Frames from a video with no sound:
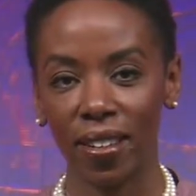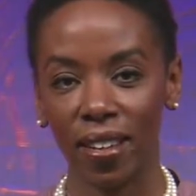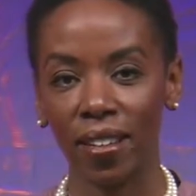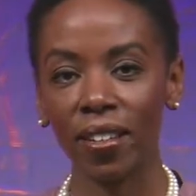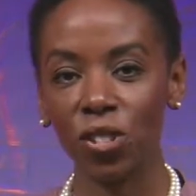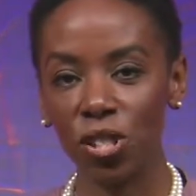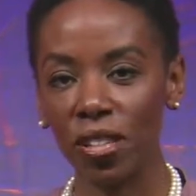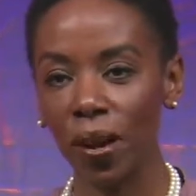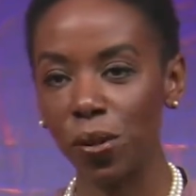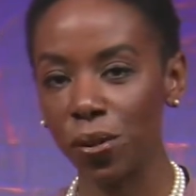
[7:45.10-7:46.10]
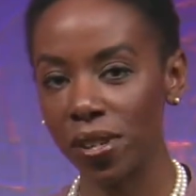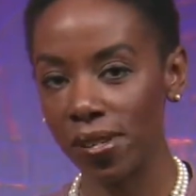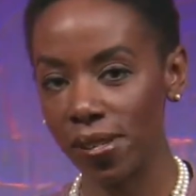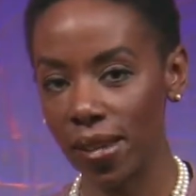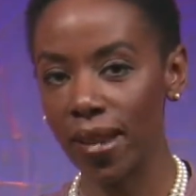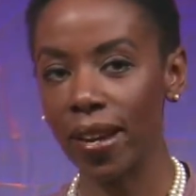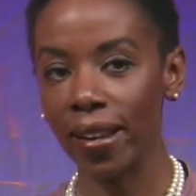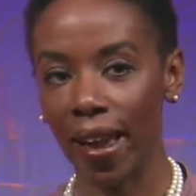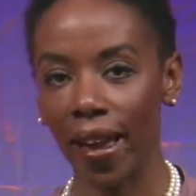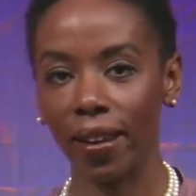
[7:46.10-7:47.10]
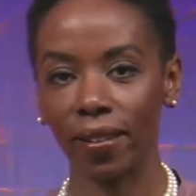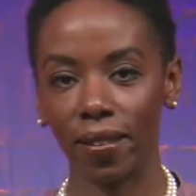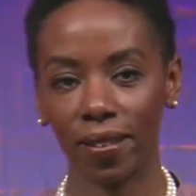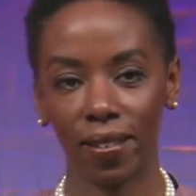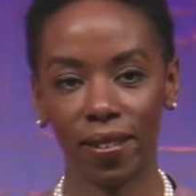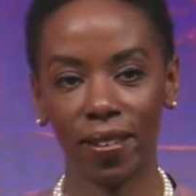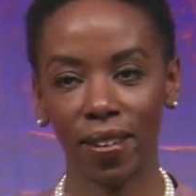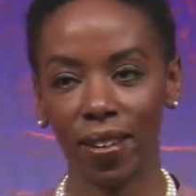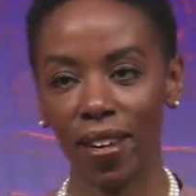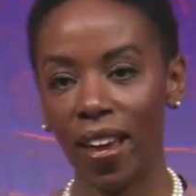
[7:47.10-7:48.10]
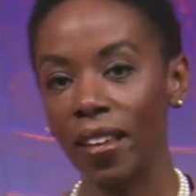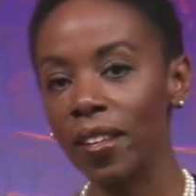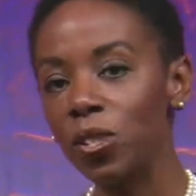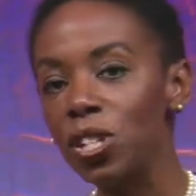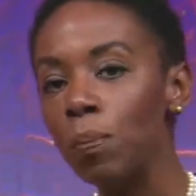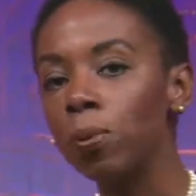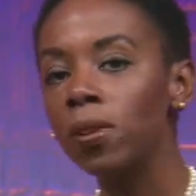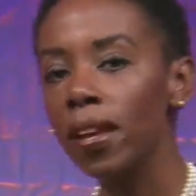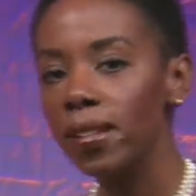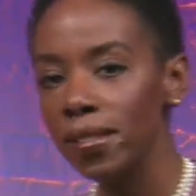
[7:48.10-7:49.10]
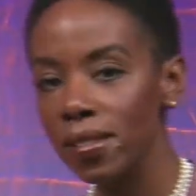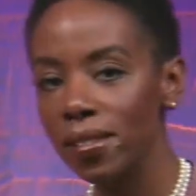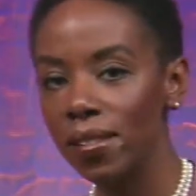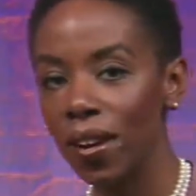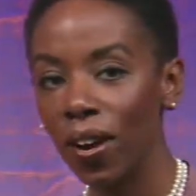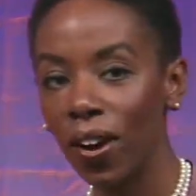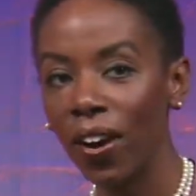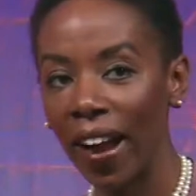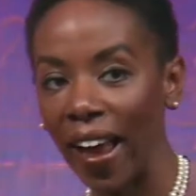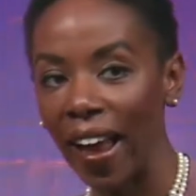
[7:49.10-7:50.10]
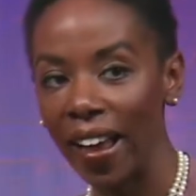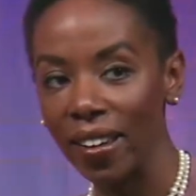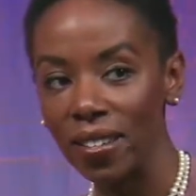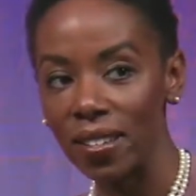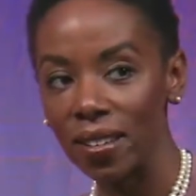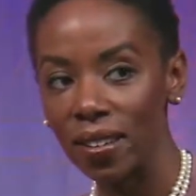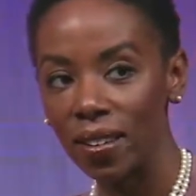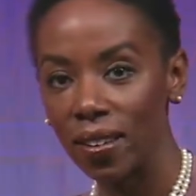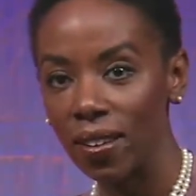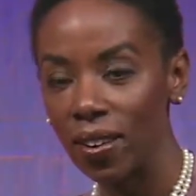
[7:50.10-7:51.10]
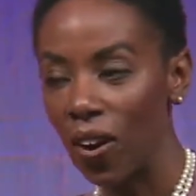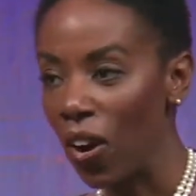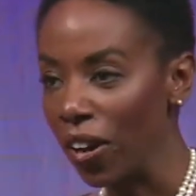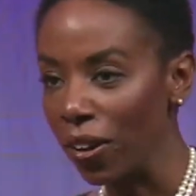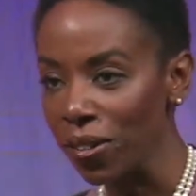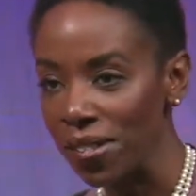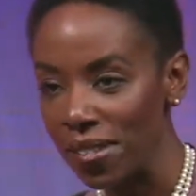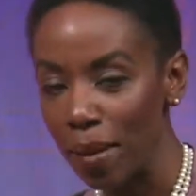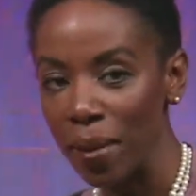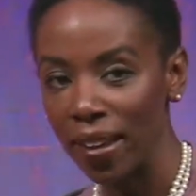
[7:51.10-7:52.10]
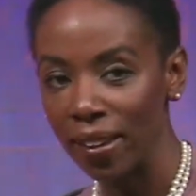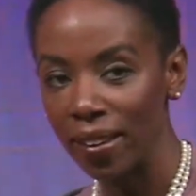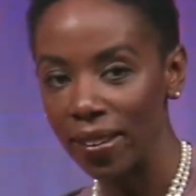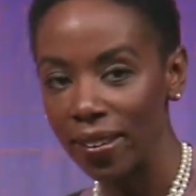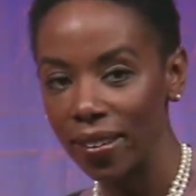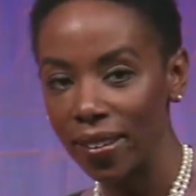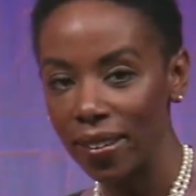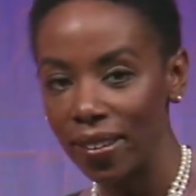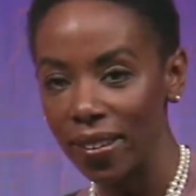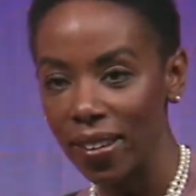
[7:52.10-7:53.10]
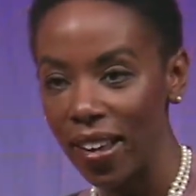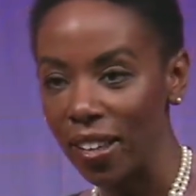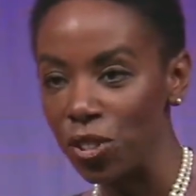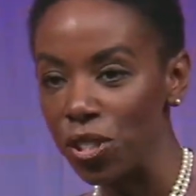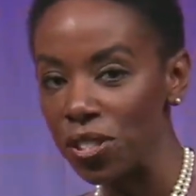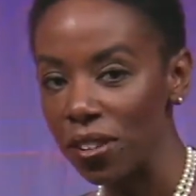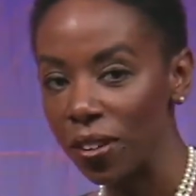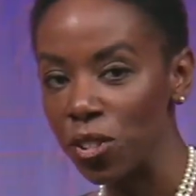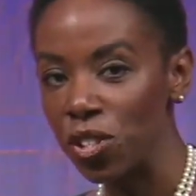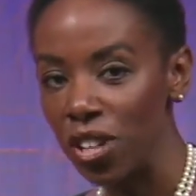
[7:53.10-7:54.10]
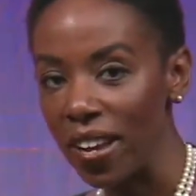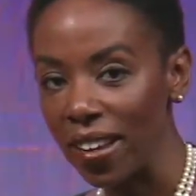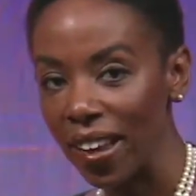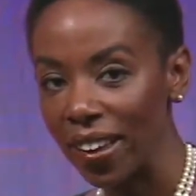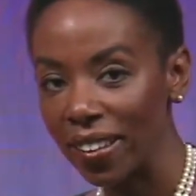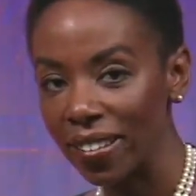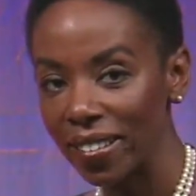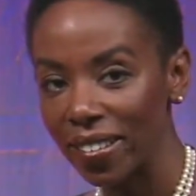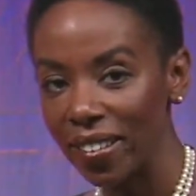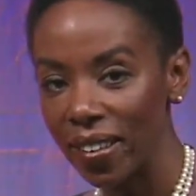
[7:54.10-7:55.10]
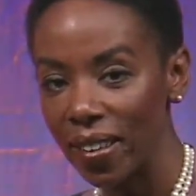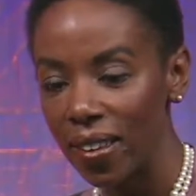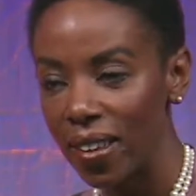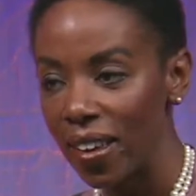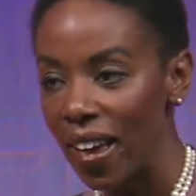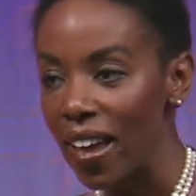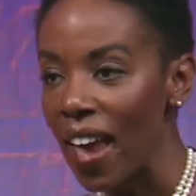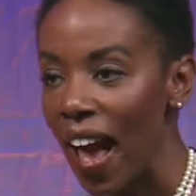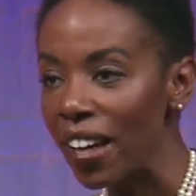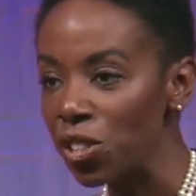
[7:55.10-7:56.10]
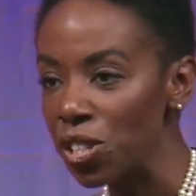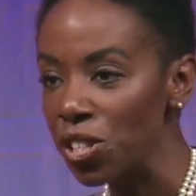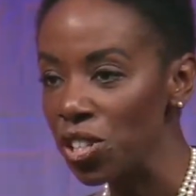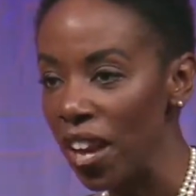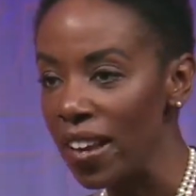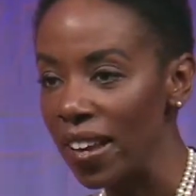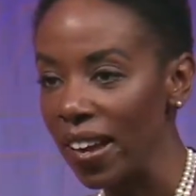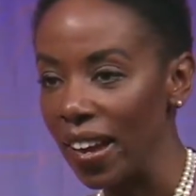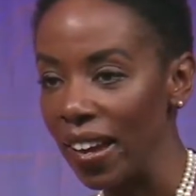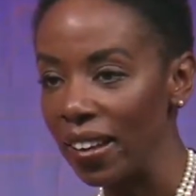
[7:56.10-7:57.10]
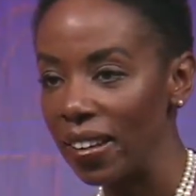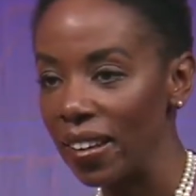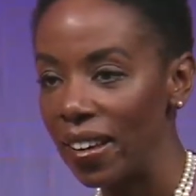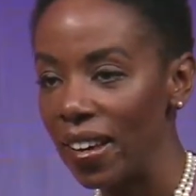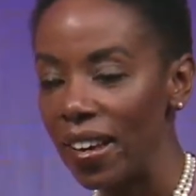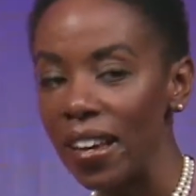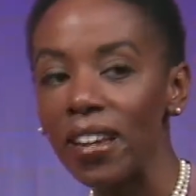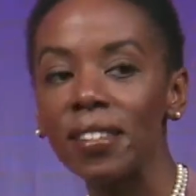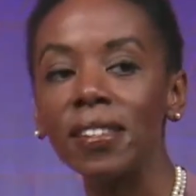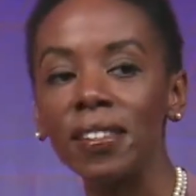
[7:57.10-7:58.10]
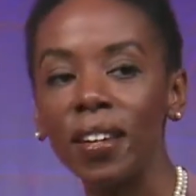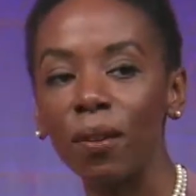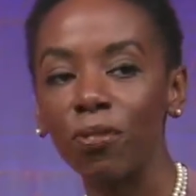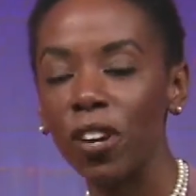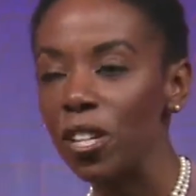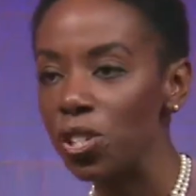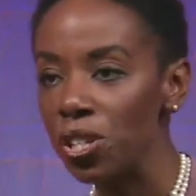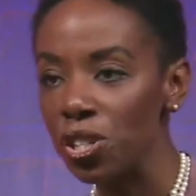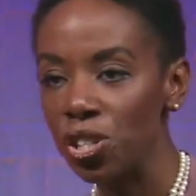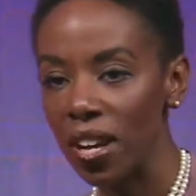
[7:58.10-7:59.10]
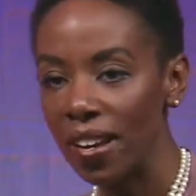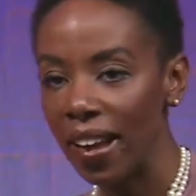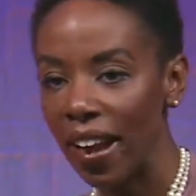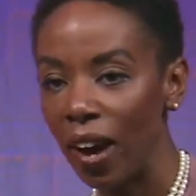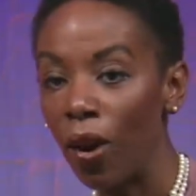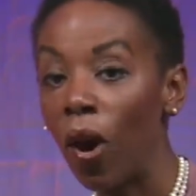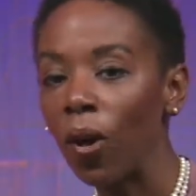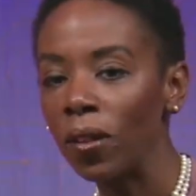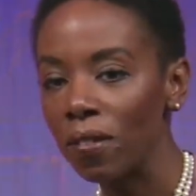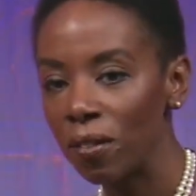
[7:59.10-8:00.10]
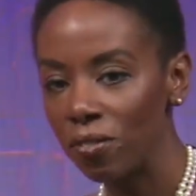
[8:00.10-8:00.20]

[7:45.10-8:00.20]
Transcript: And then she tells her to sing again, and then she places her hand on her stomach. And she starts shaking. And as she's shaking it, it's as if she's shaking out all of the